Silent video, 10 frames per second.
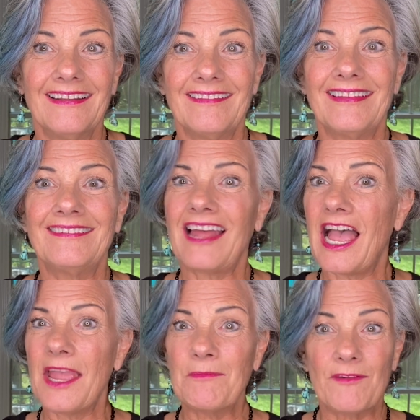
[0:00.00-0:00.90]
this
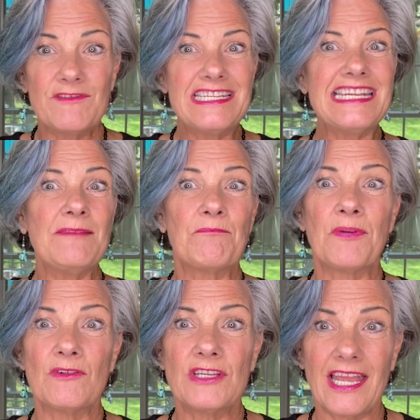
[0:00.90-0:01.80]
time of deep
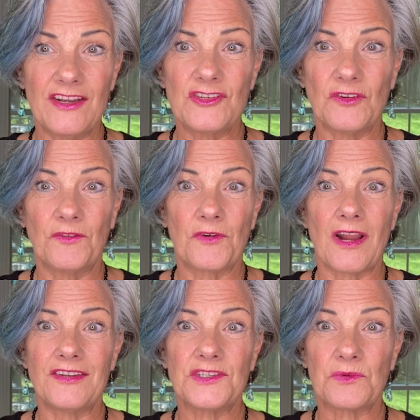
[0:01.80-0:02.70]
potential for
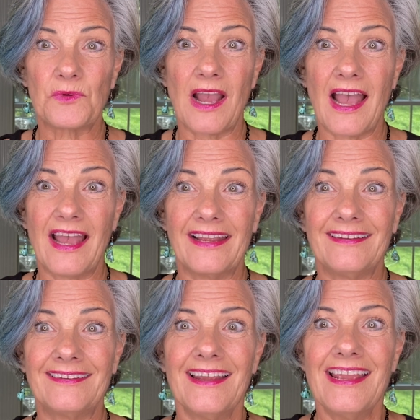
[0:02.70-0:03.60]
us to
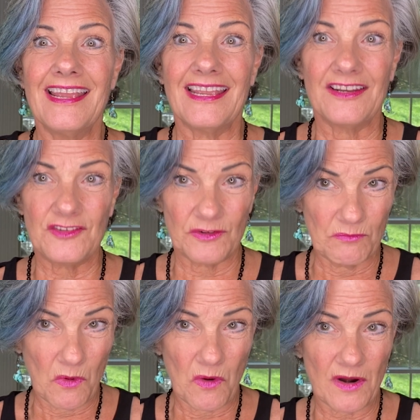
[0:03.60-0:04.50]
rise into
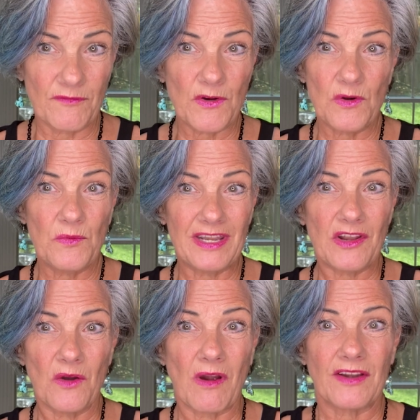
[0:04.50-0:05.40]
more of who we
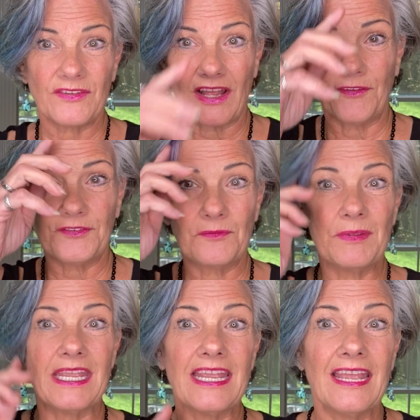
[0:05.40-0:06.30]
know ourselves to
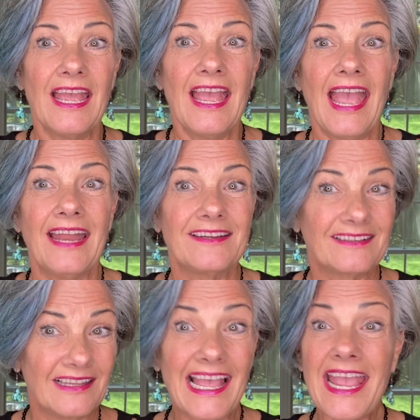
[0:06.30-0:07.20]
be and to
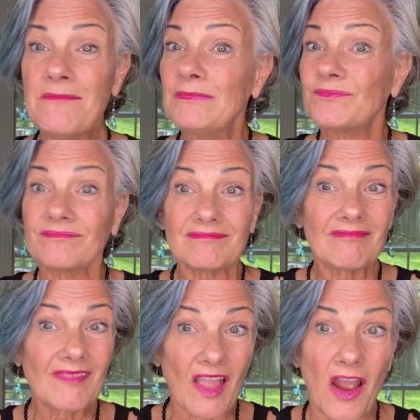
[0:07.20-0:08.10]
claim
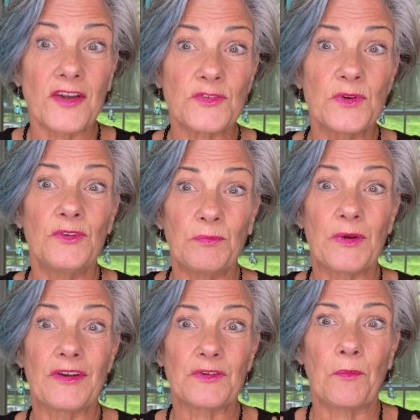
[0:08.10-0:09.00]
our true
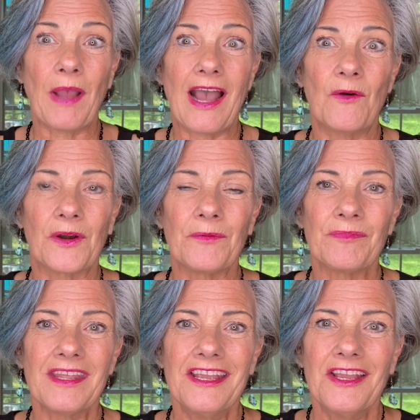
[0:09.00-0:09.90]
spiritual power.
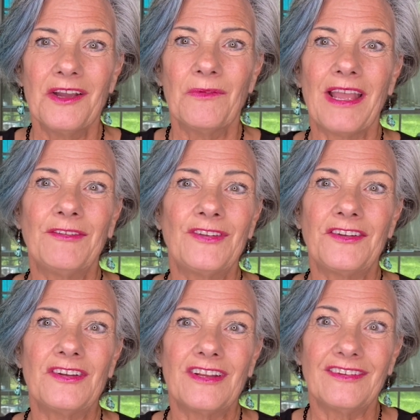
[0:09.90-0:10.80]
We have
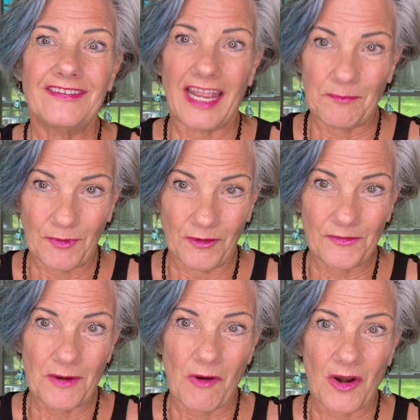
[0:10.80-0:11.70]
such an example
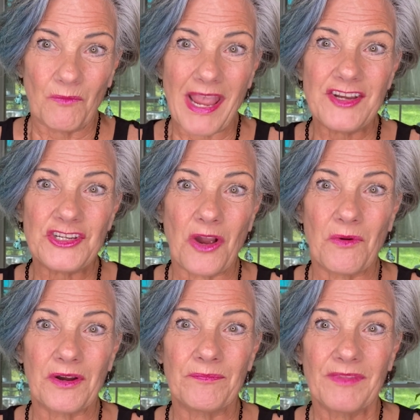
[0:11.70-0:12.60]
from our way
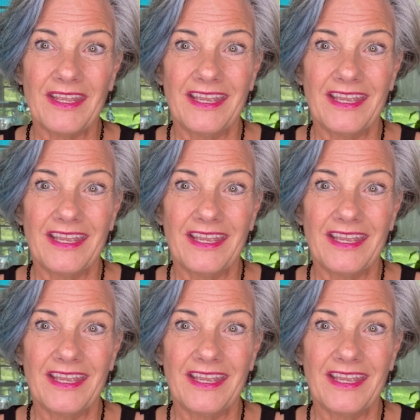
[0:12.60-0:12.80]
shower,